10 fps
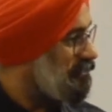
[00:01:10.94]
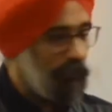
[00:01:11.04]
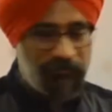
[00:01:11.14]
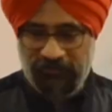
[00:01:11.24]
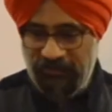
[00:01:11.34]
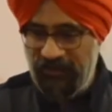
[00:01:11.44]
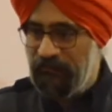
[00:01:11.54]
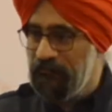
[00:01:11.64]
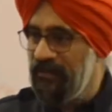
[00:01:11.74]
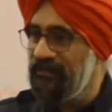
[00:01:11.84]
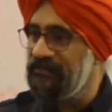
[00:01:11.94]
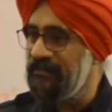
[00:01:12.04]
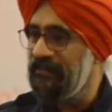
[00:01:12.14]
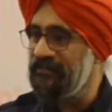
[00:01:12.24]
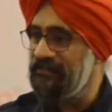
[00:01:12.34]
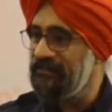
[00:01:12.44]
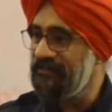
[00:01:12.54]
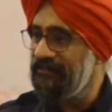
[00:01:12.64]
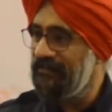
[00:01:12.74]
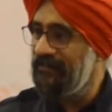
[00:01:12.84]
got 3 bins in his
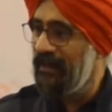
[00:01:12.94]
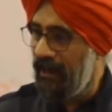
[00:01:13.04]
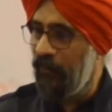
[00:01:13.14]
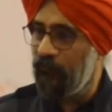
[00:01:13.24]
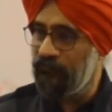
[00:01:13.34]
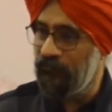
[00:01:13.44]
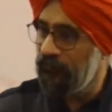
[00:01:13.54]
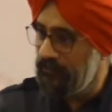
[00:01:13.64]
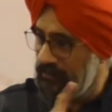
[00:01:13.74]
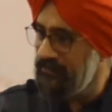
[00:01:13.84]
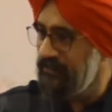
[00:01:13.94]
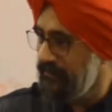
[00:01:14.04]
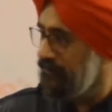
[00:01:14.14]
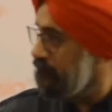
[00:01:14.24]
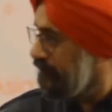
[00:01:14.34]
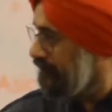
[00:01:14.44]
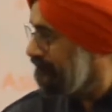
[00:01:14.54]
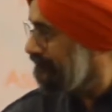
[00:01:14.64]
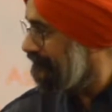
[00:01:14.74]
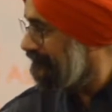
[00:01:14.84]
house, the recycle
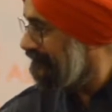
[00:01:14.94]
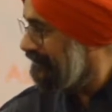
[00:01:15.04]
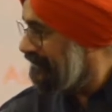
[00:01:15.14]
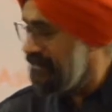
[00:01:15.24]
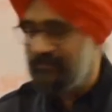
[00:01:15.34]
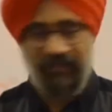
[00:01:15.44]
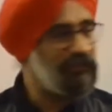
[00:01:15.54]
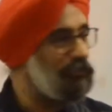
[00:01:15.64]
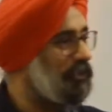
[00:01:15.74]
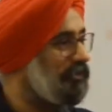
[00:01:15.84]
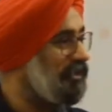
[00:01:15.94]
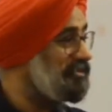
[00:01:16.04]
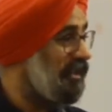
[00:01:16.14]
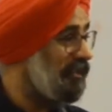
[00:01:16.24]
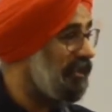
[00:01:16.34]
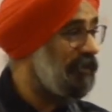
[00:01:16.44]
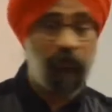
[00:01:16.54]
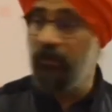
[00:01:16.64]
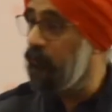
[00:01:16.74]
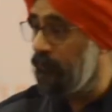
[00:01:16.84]
bins. He started doing recycling
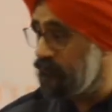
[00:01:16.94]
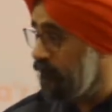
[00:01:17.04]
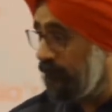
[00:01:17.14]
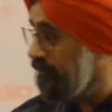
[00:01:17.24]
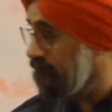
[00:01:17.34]
when he was not very